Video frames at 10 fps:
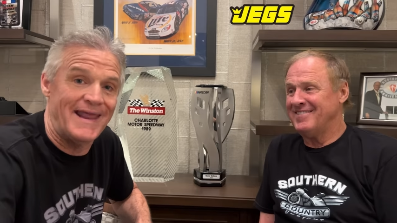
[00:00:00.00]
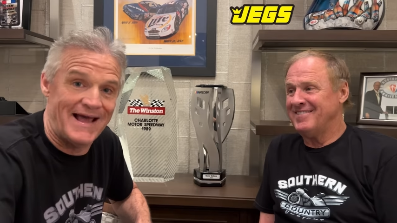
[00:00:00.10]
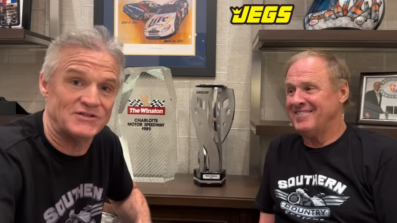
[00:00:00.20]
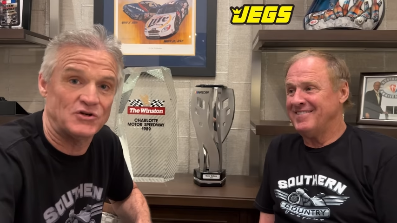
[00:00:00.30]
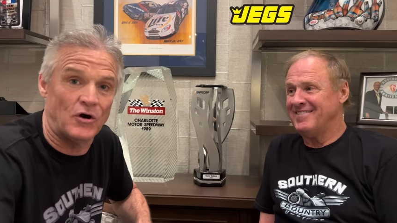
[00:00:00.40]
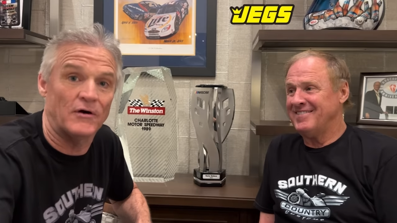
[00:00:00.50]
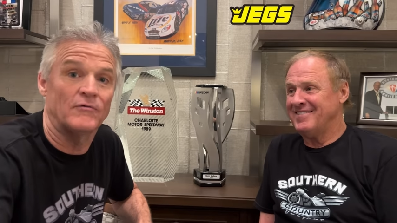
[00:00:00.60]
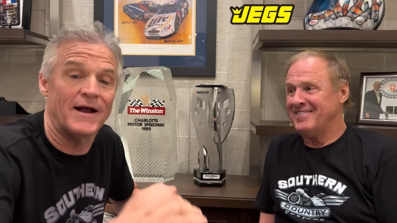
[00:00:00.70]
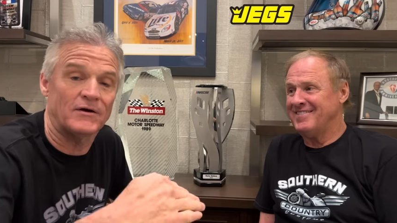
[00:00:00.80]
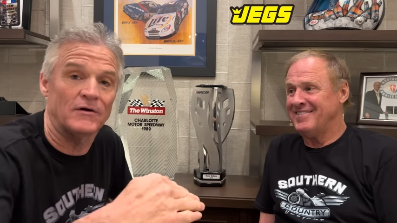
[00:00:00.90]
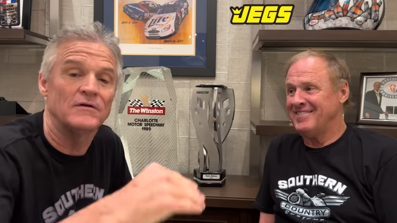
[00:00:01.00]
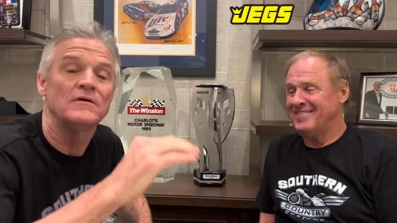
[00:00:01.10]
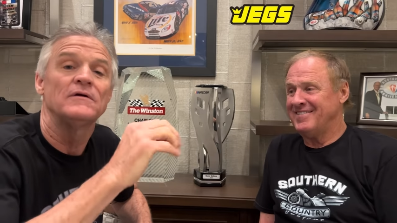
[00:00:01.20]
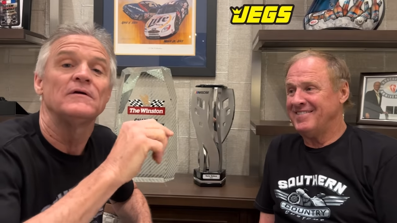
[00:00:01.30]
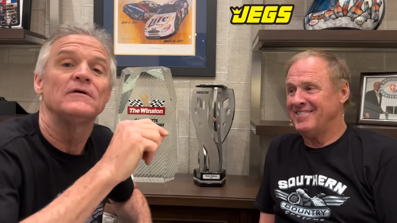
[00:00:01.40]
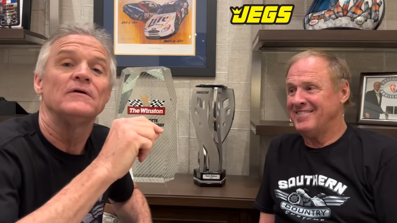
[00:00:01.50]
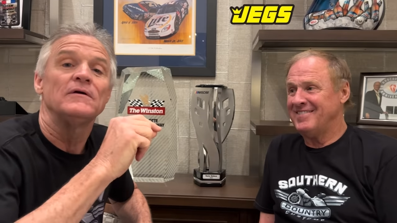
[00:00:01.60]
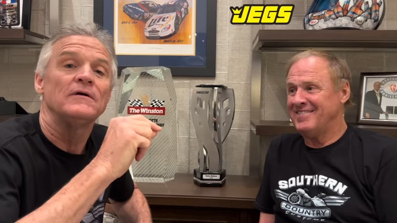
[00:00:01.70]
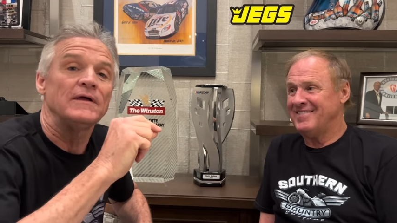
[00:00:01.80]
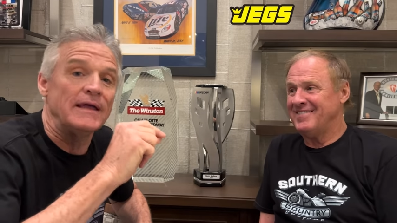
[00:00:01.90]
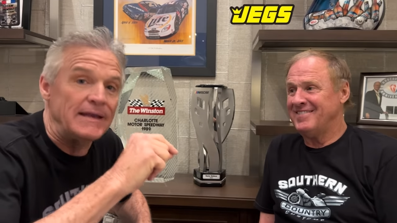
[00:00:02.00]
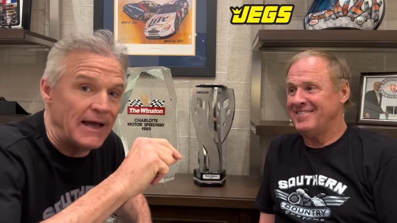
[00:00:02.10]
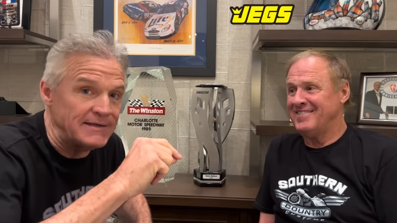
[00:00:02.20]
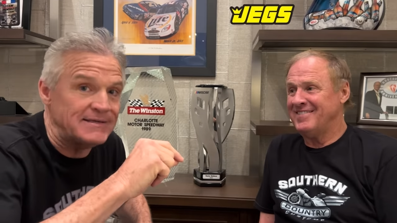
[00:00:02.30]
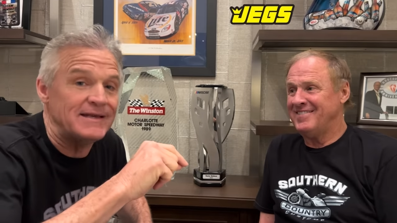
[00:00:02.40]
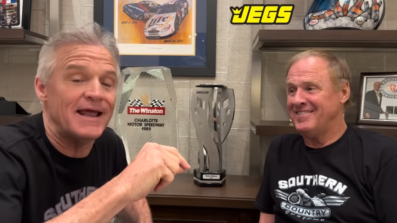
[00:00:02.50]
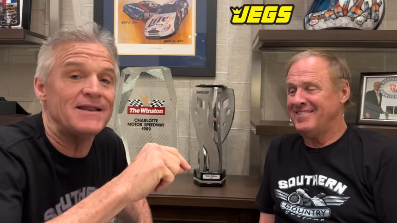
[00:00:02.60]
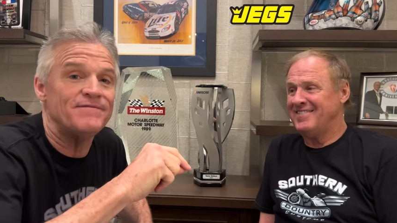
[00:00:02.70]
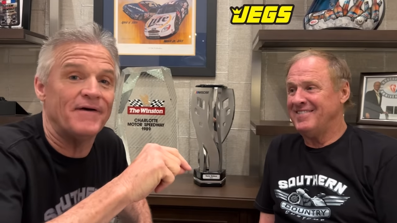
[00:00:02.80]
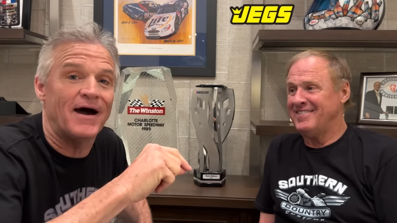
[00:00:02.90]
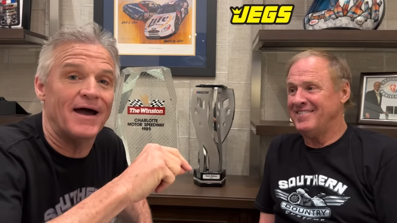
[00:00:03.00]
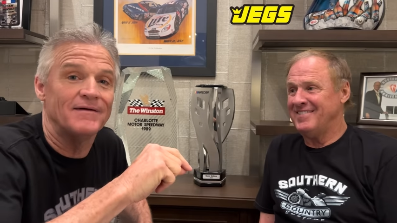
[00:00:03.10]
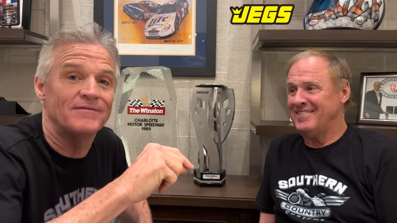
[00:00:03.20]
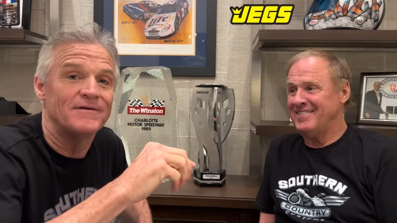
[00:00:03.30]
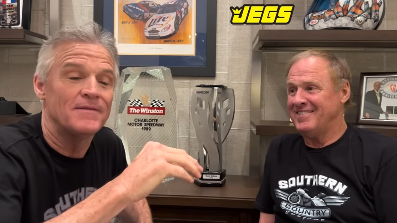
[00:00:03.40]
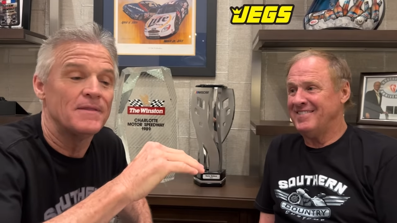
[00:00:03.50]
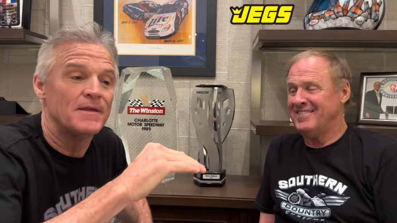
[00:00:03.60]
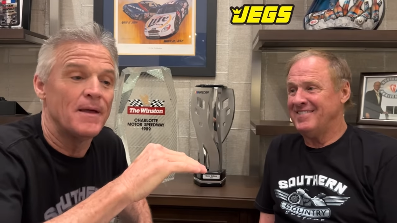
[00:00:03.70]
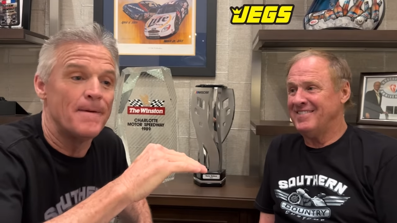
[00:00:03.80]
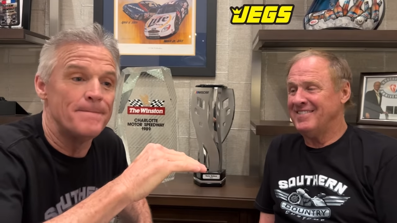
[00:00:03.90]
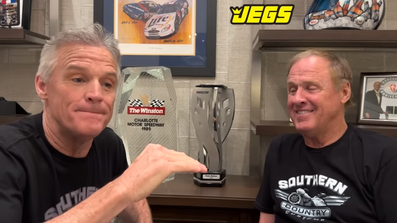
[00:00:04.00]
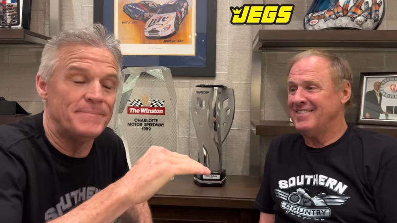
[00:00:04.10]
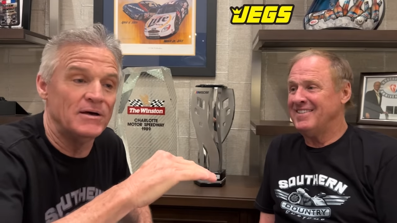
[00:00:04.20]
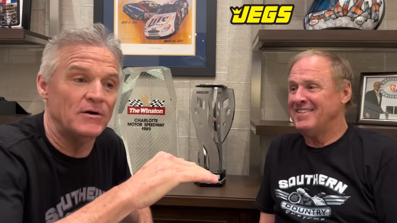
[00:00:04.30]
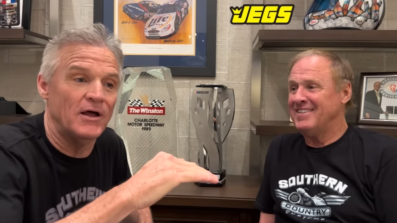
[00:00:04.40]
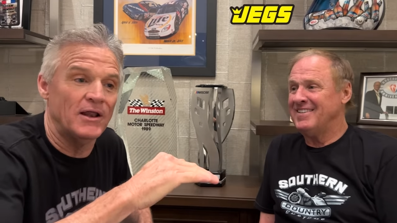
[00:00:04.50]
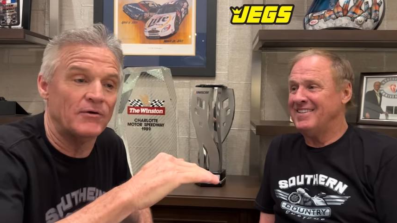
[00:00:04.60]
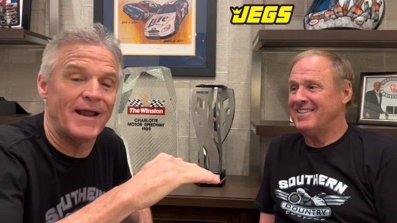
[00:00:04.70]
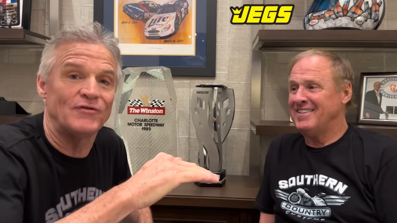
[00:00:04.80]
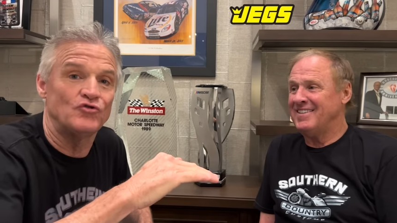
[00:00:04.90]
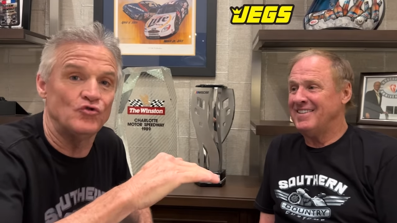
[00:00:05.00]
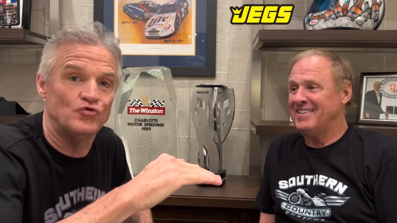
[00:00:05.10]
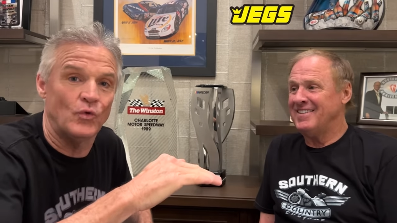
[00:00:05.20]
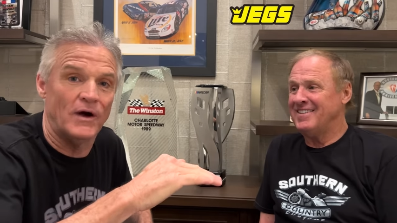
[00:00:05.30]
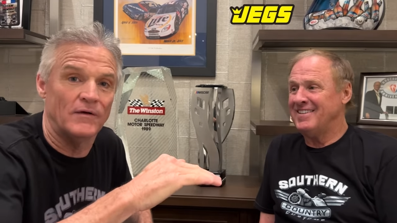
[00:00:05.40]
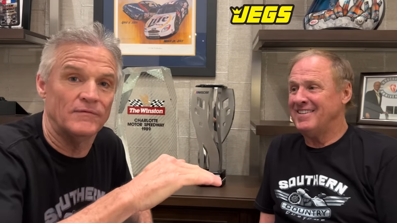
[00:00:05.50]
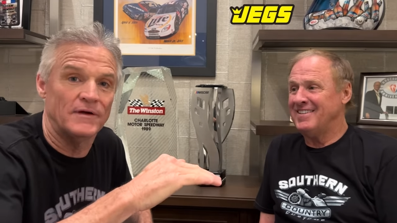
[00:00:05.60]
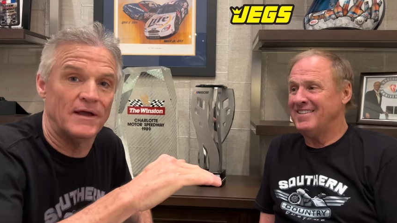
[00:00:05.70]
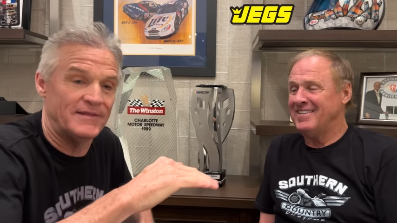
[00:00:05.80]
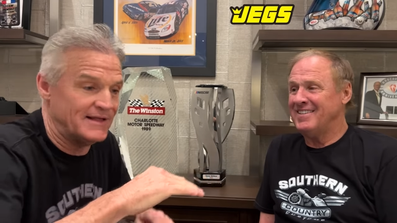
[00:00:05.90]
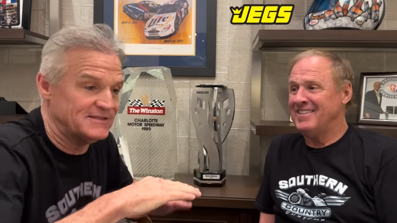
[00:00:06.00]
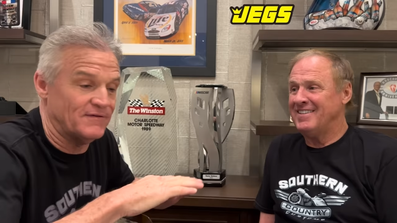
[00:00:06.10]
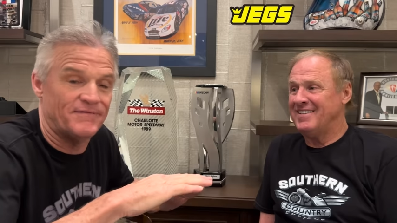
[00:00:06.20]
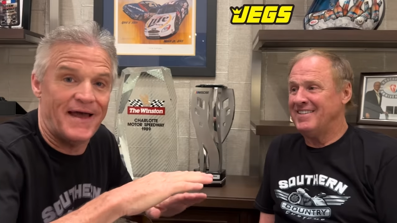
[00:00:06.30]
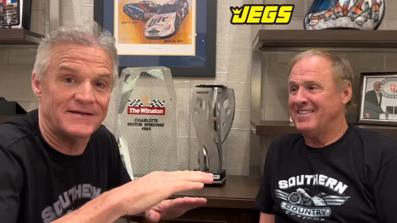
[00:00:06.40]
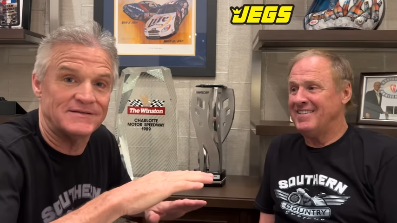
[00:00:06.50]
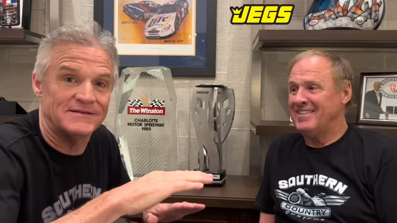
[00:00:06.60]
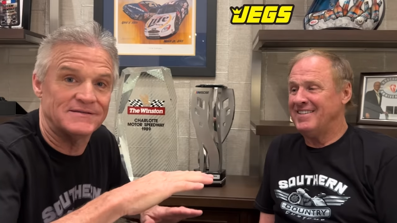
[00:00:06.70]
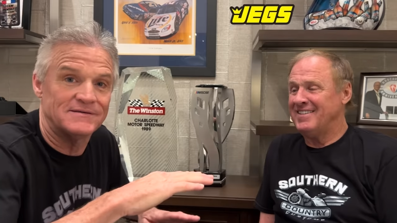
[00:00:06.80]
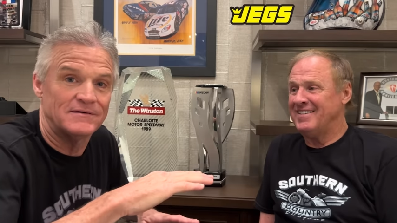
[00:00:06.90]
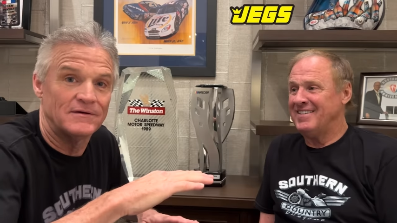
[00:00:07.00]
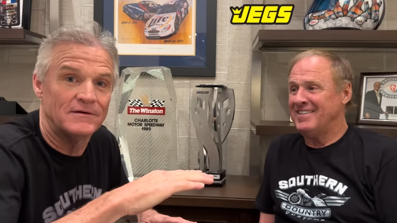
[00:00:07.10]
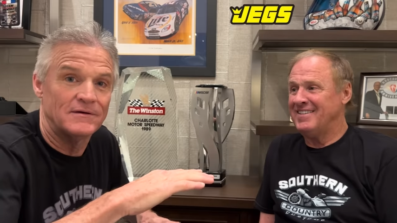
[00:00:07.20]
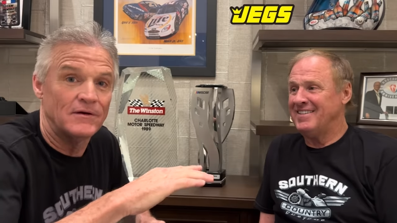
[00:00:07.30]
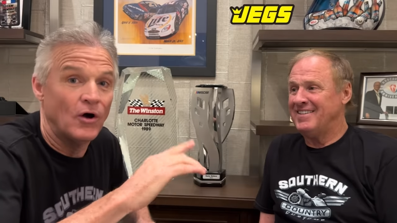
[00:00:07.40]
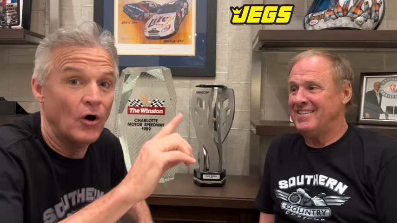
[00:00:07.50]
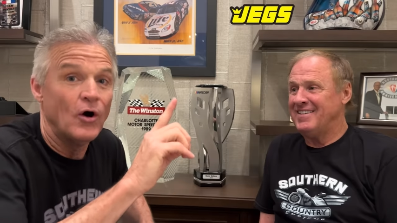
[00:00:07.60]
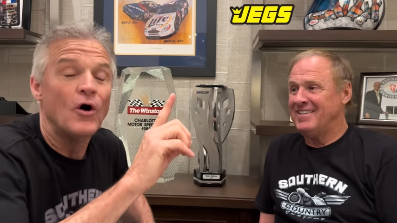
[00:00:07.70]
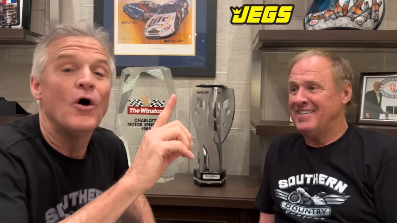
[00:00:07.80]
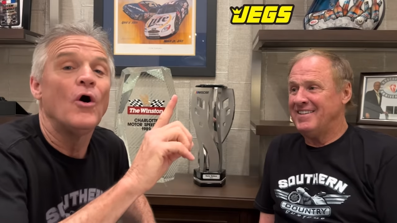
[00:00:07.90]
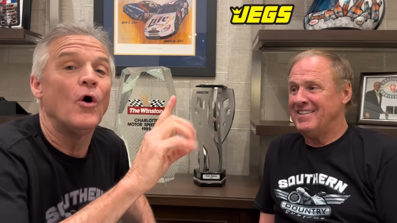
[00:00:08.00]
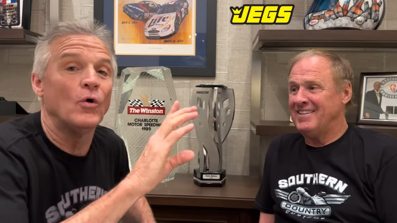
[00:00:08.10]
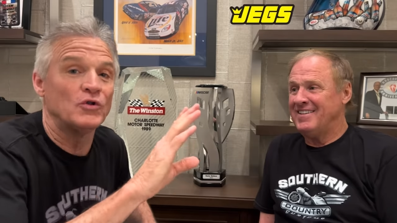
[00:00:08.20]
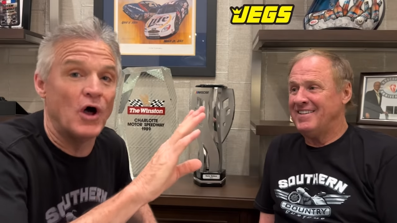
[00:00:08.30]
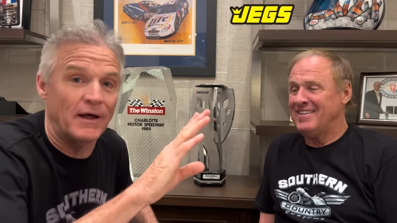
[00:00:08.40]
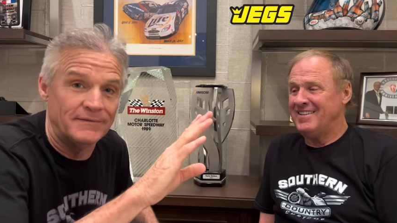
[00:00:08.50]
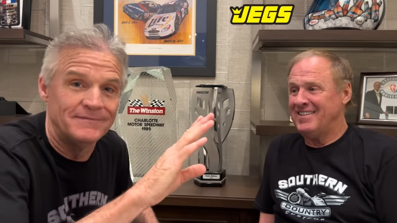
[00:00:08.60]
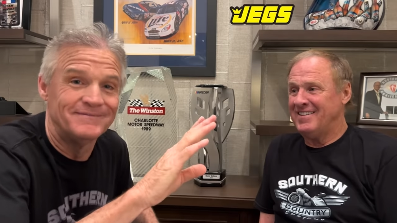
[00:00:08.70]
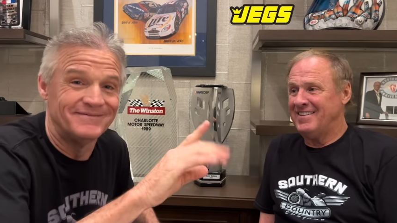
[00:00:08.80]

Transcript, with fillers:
Speaker 1: NASCAR record in 1985. Bill uh, ran 212, and that's the fastest. Hold on.